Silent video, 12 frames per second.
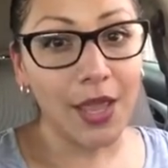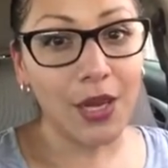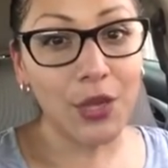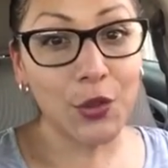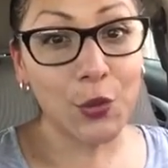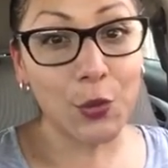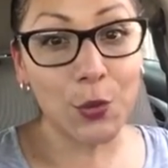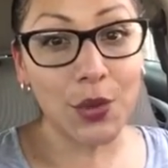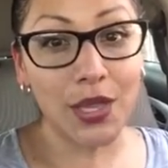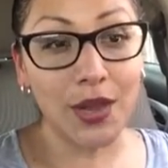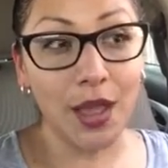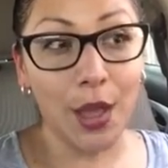and he threw
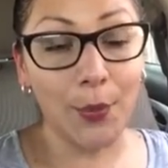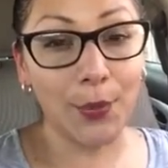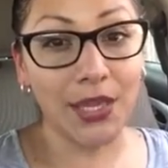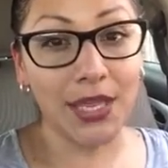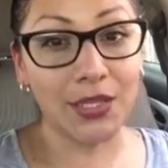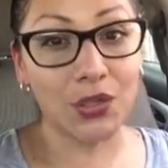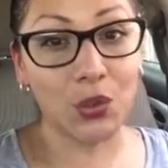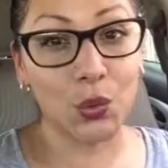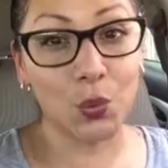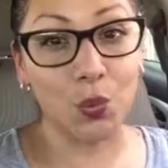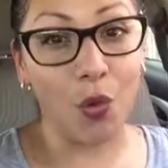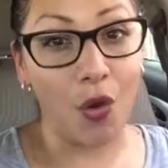it up against
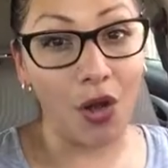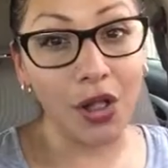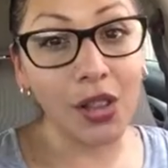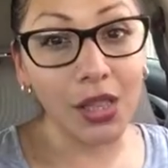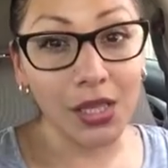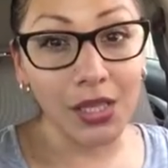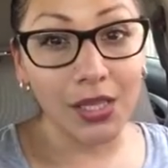the wall.